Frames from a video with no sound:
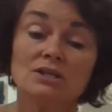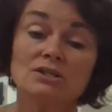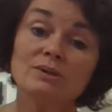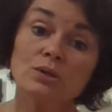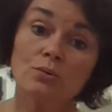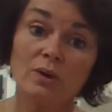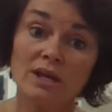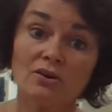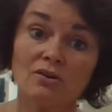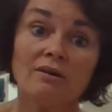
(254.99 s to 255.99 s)
So as a
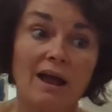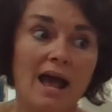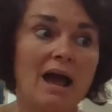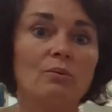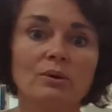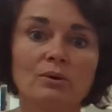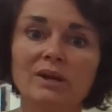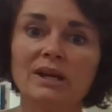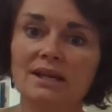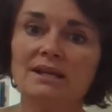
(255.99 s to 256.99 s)
reader, I want to
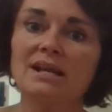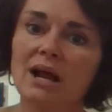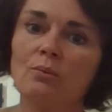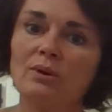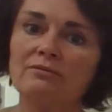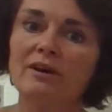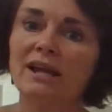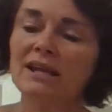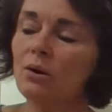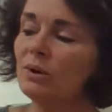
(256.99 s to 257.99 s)
read and I want to
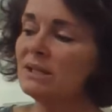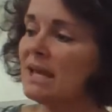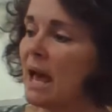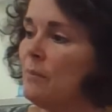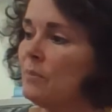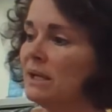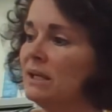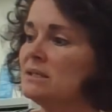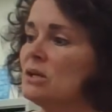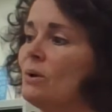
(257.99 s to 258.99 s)
find out what's happening.